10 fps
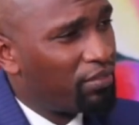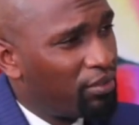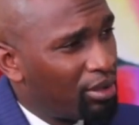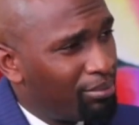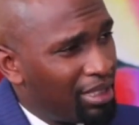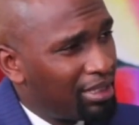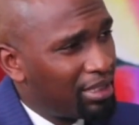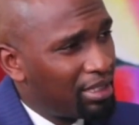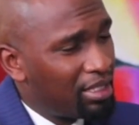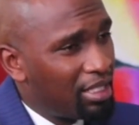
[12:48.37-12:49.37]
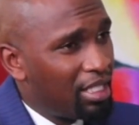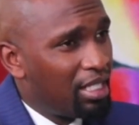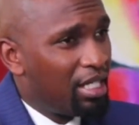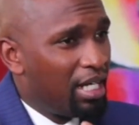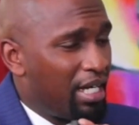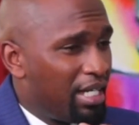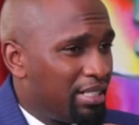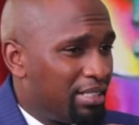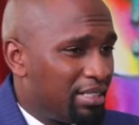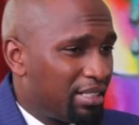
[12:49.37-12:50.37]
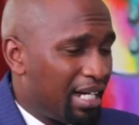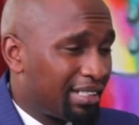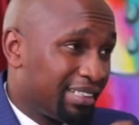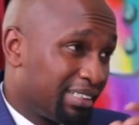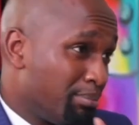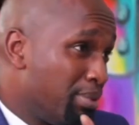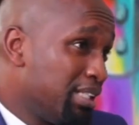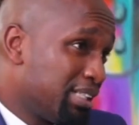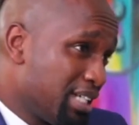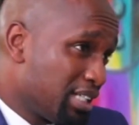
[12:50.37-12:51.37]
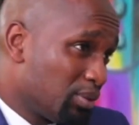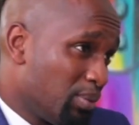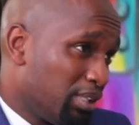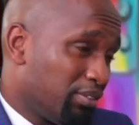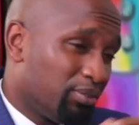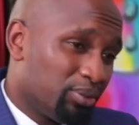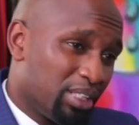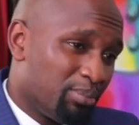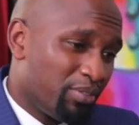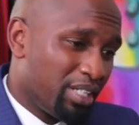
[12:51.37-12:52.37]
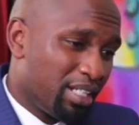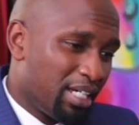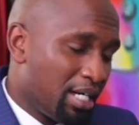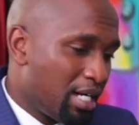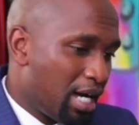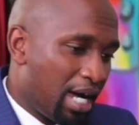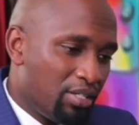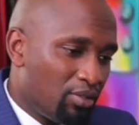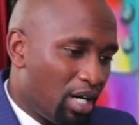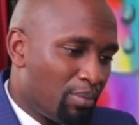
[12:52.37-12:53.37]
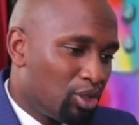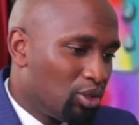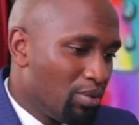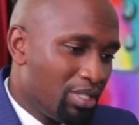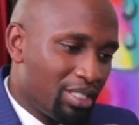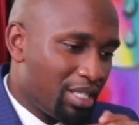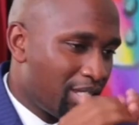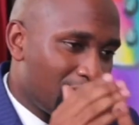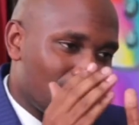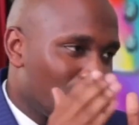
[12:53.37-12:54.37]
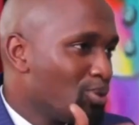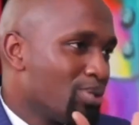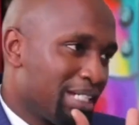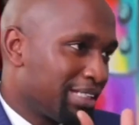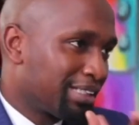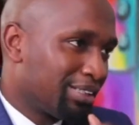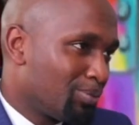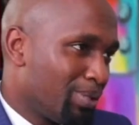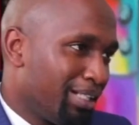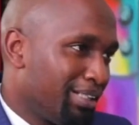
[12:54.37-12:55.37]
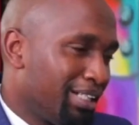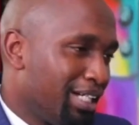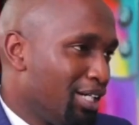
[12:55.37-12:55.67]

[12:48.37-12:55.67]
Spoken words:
on affordability and accessibility as well for some of it. I don't know, I'm sure these are things on your desk as well.